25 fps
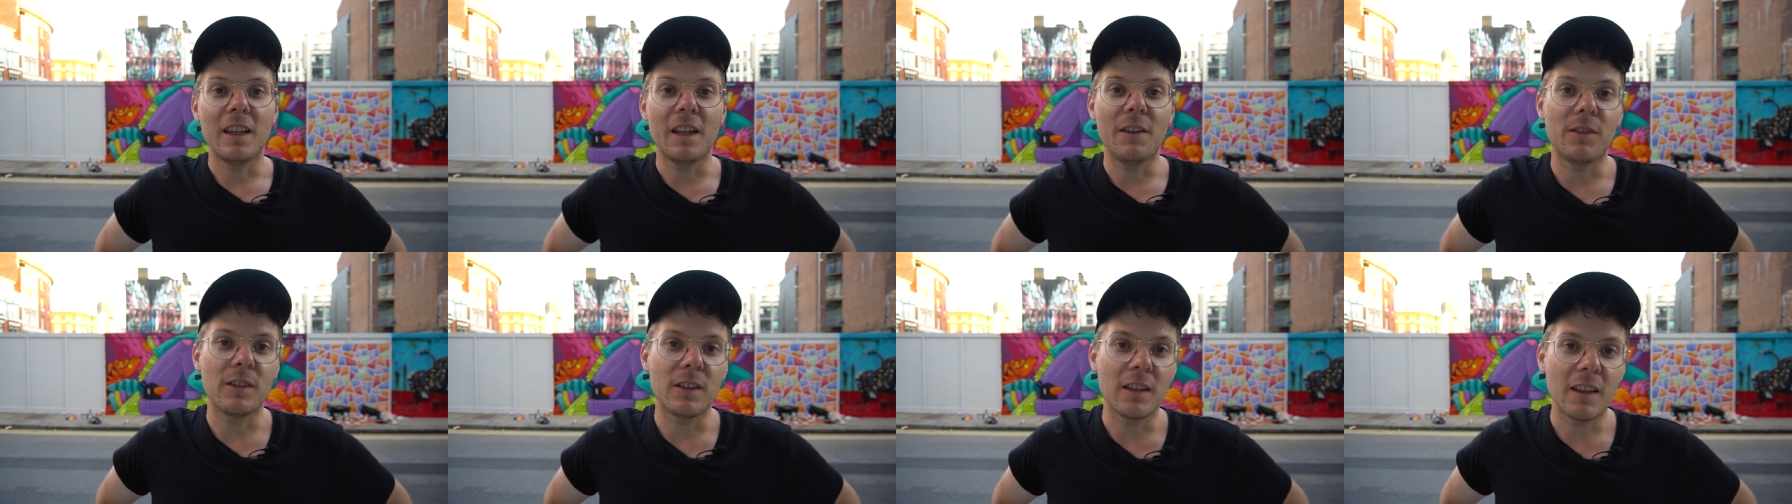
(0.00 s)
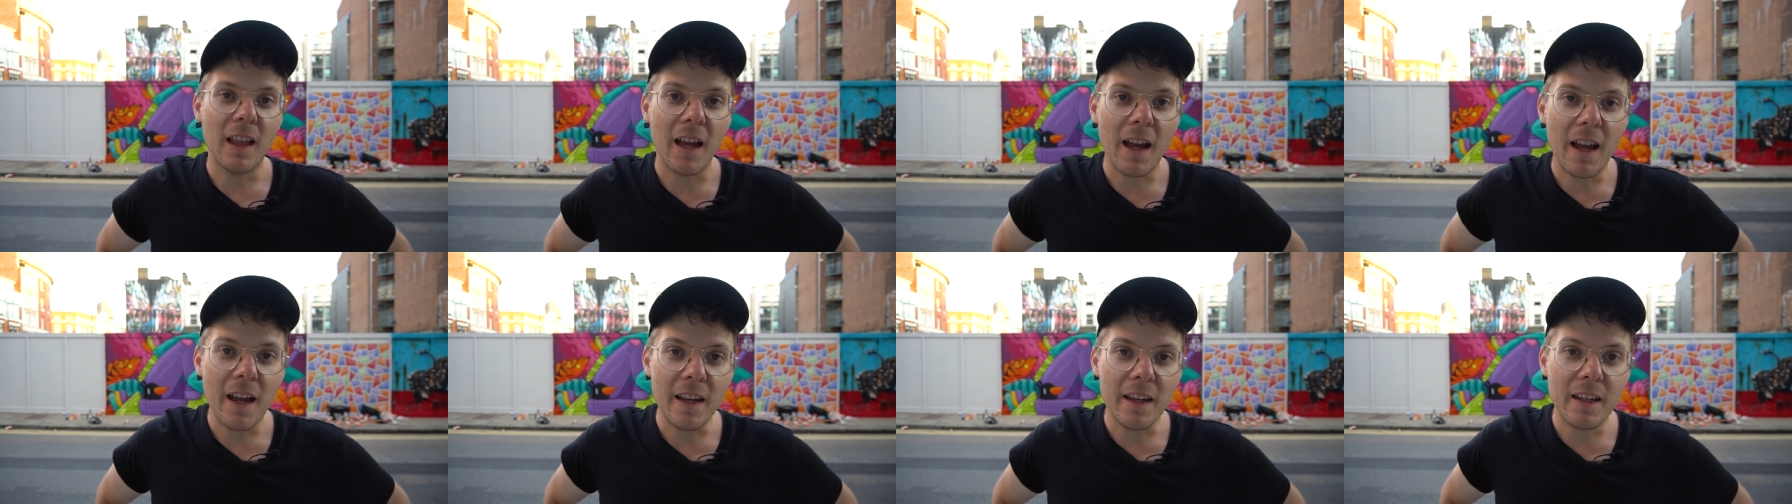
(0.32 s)
leave a
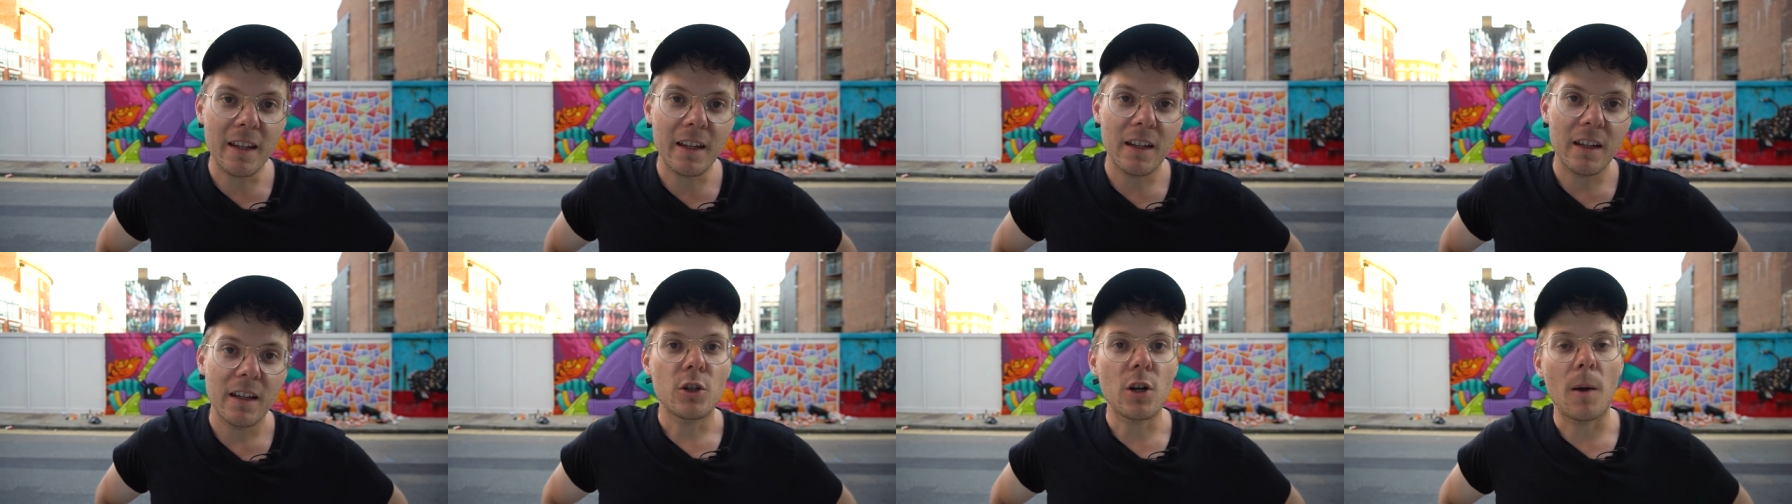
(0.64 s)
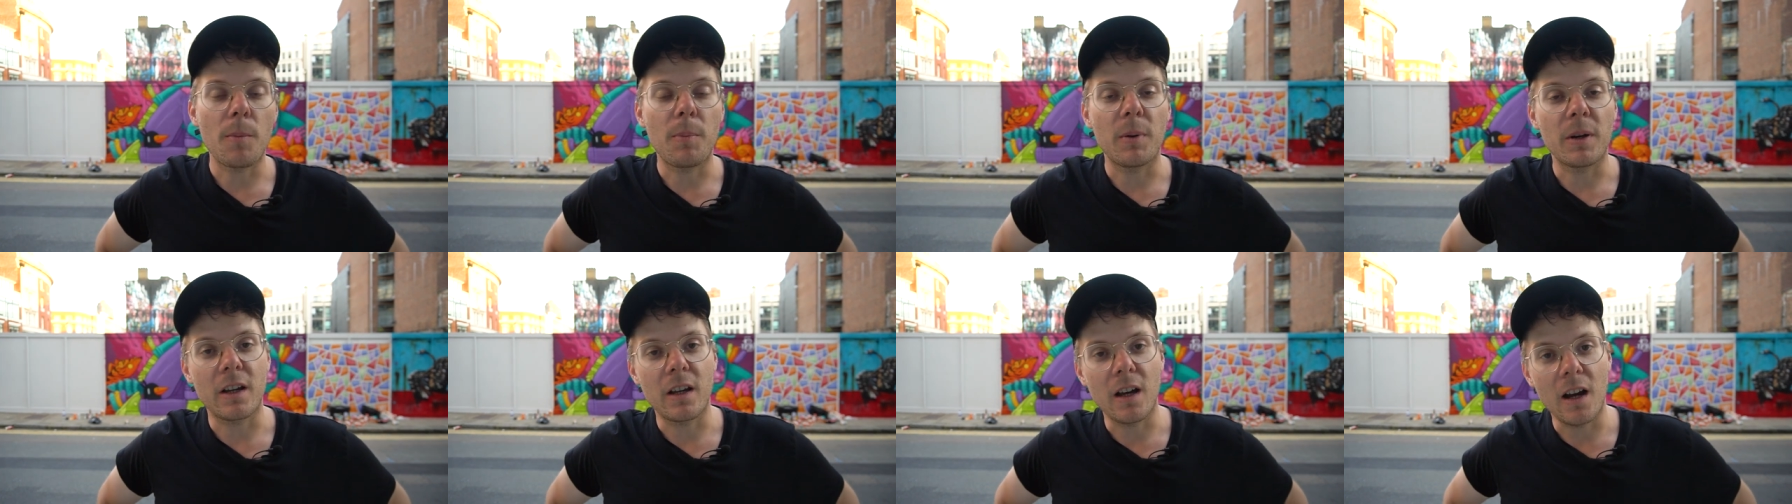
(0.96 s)
like,
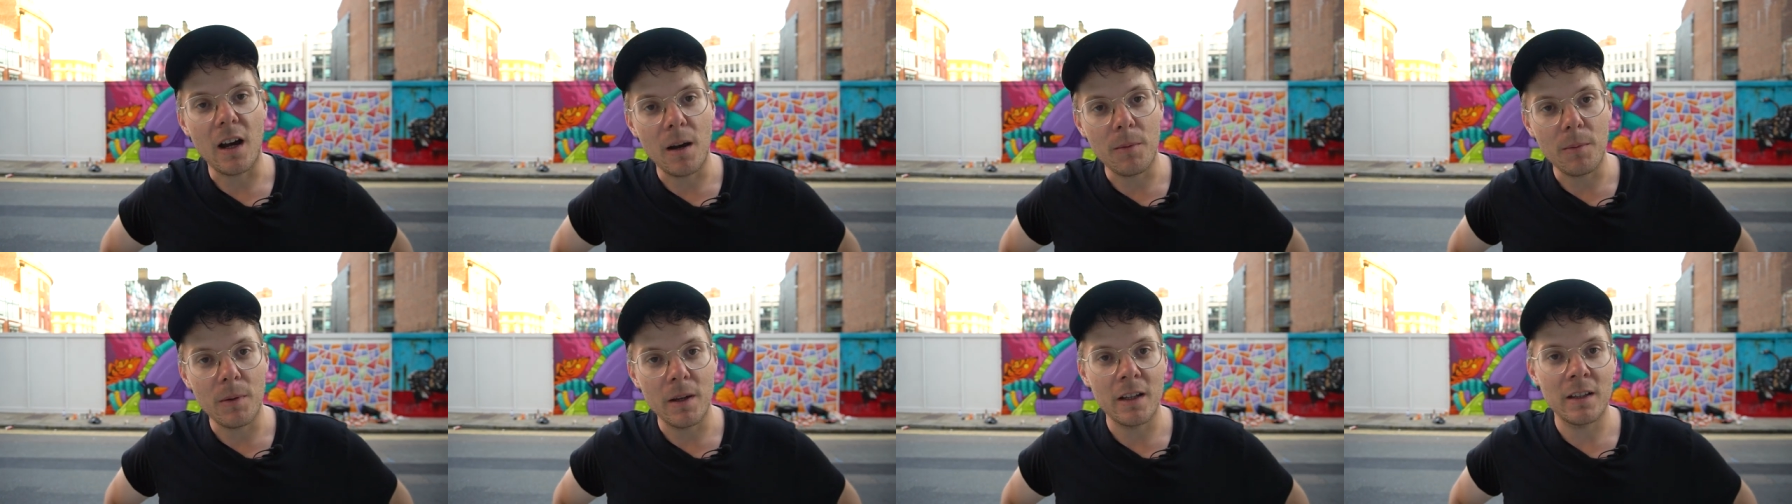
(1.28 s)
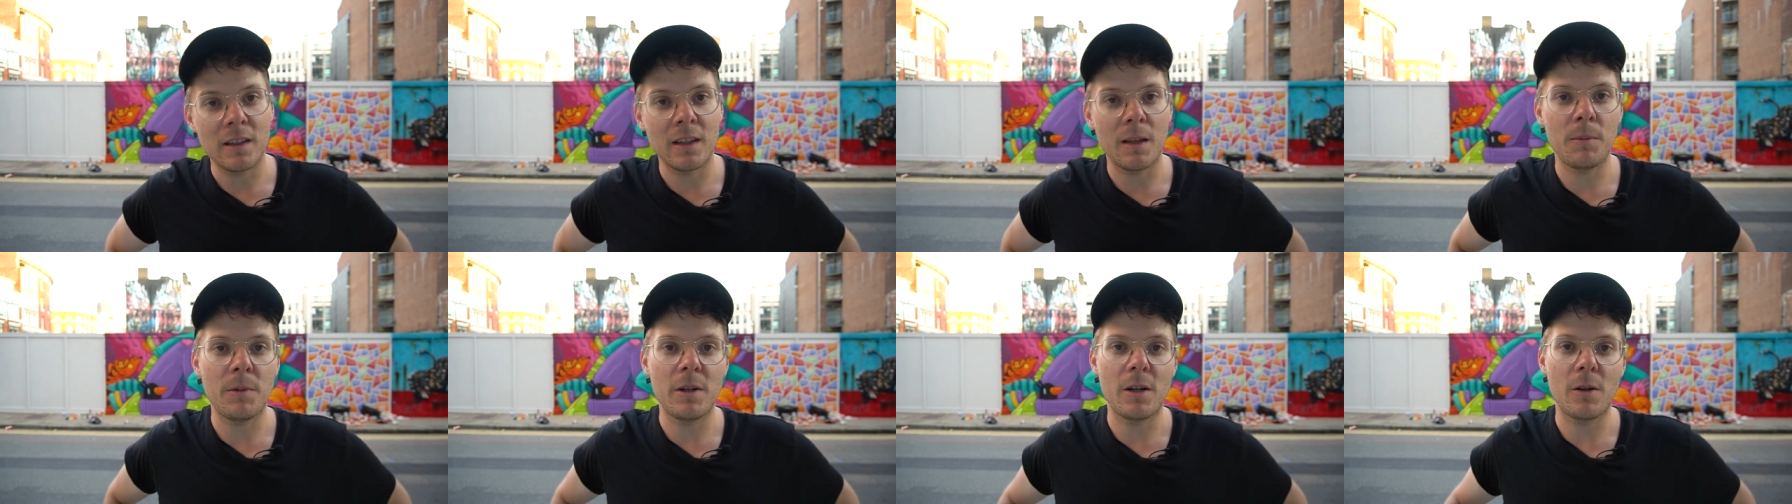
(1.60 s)
drop a
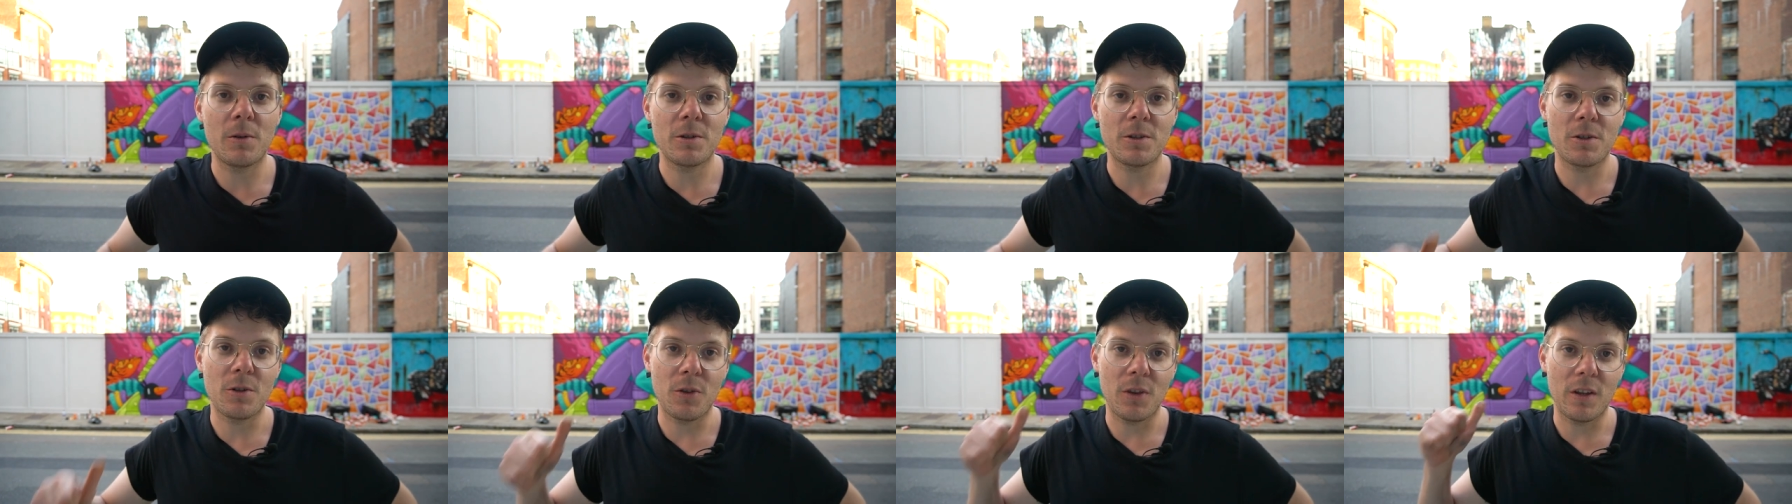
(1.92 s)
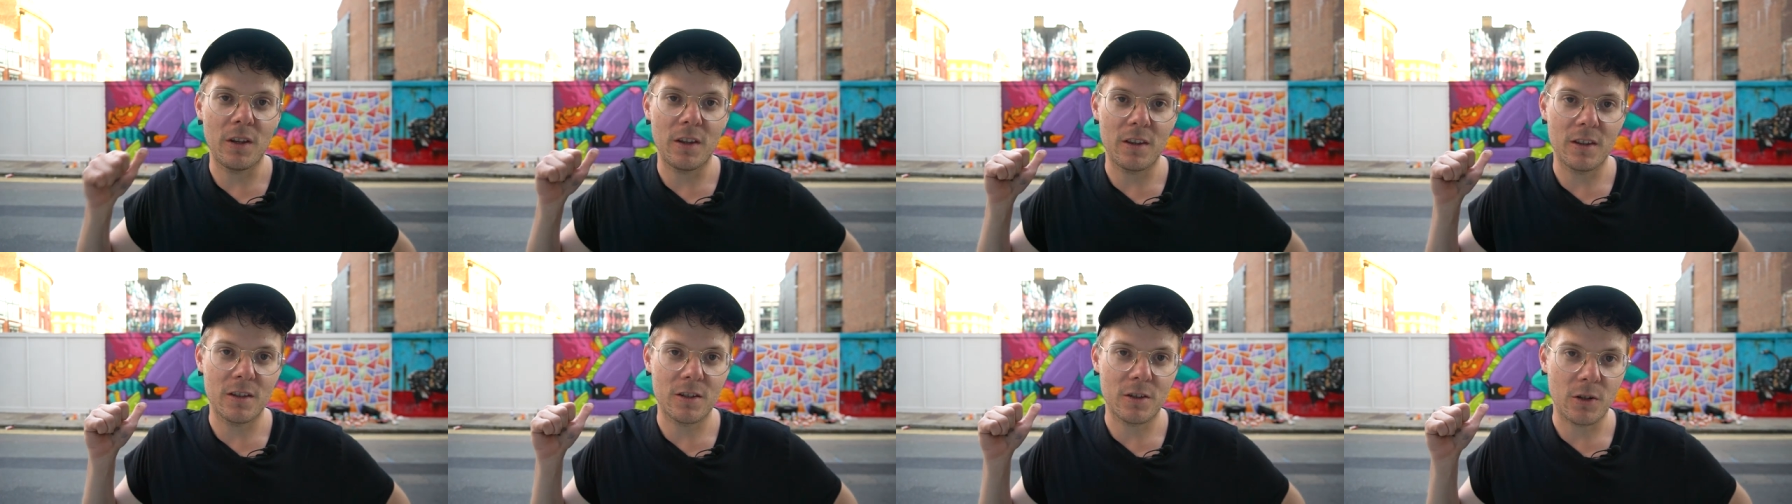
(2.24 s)
comment, let me know what you
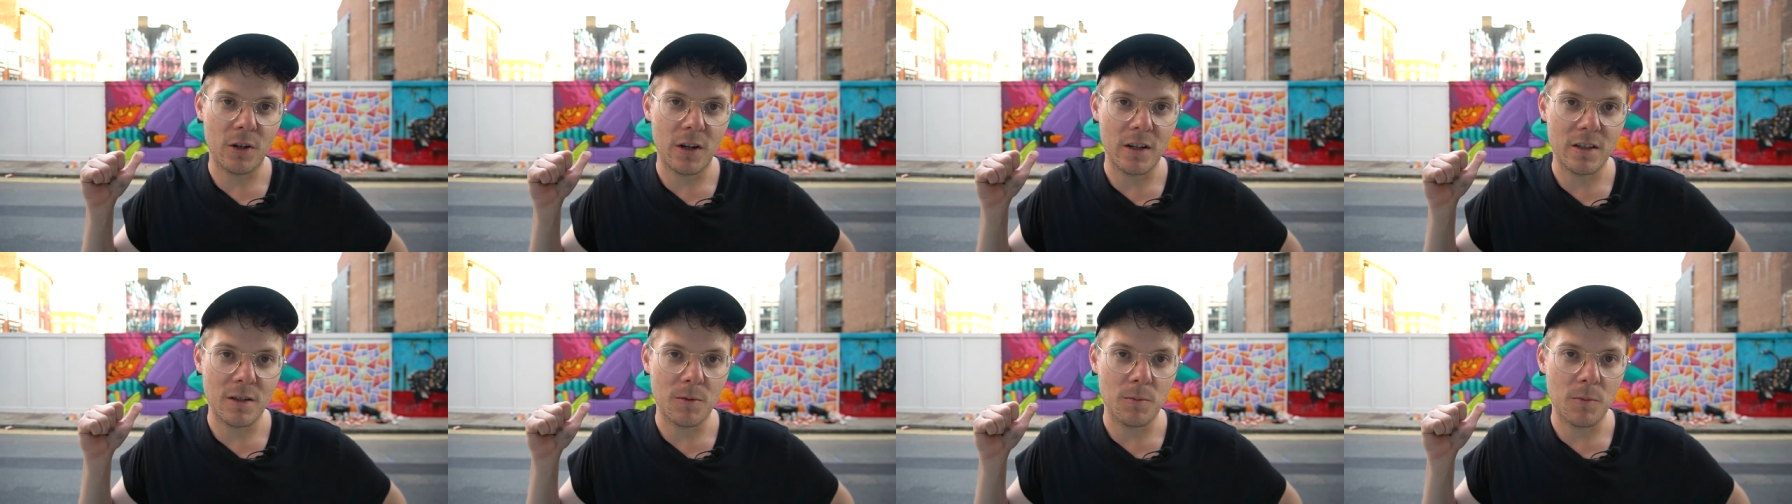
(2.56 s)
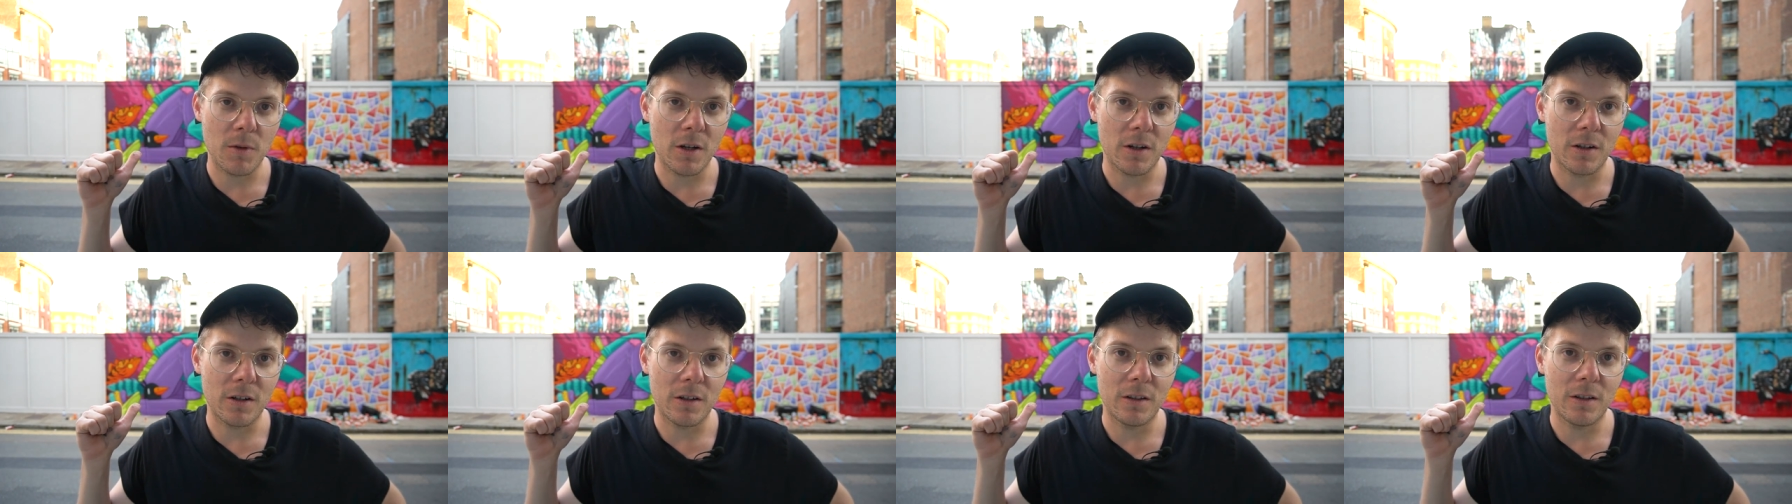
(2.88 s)
think of this crazy
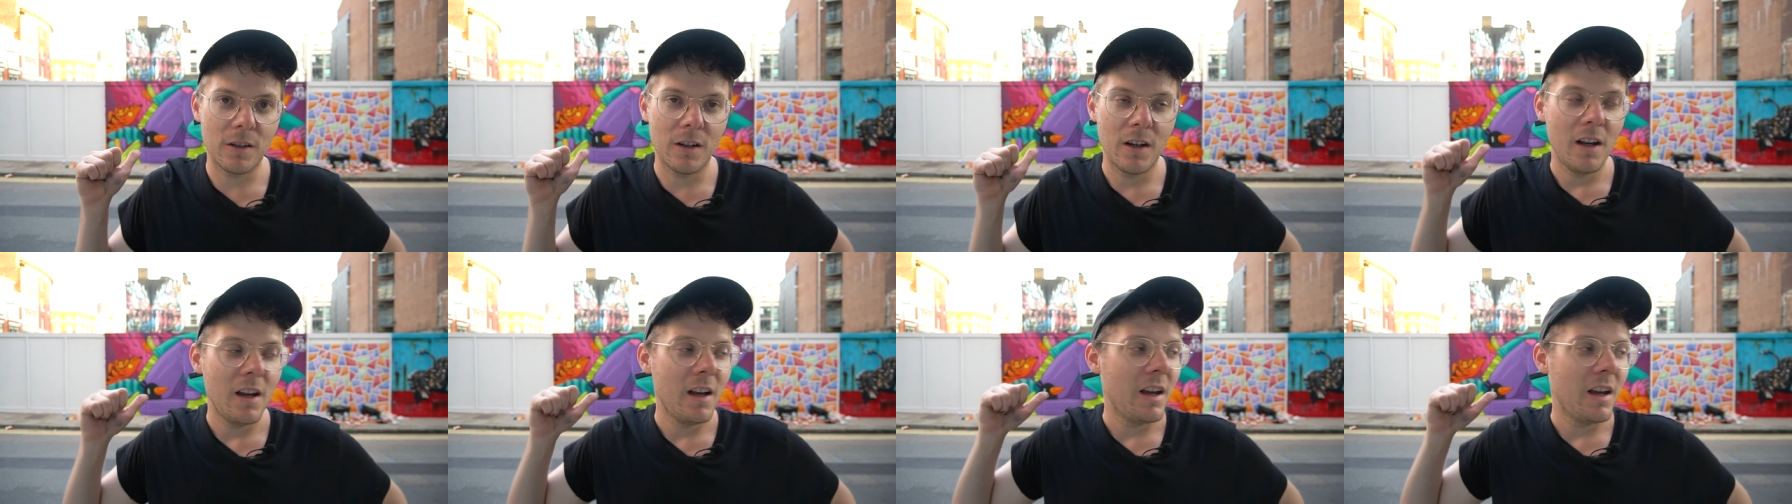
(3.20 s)
mural.